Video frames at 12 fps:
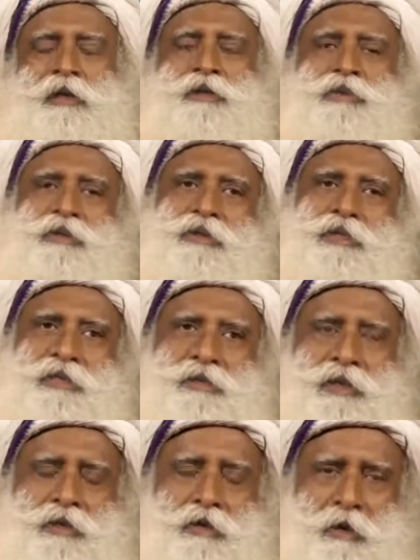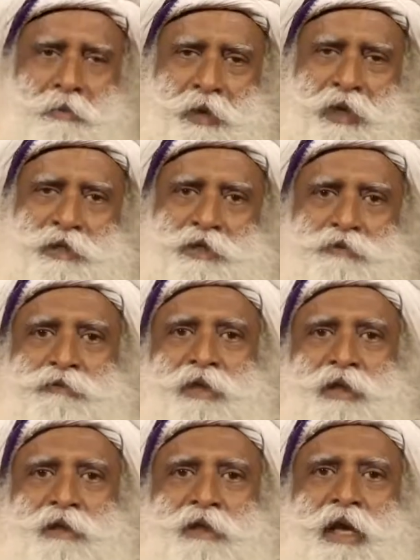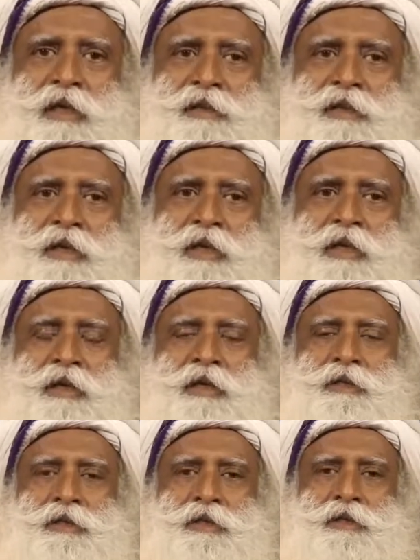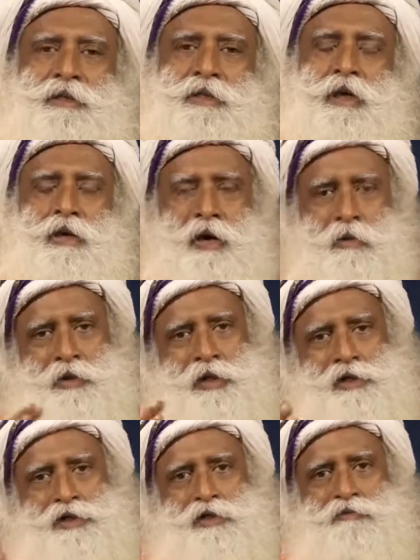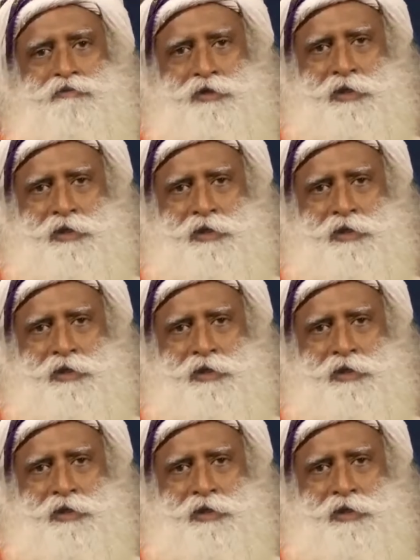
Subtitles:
So this is a comprehensive thing, that it is a combination of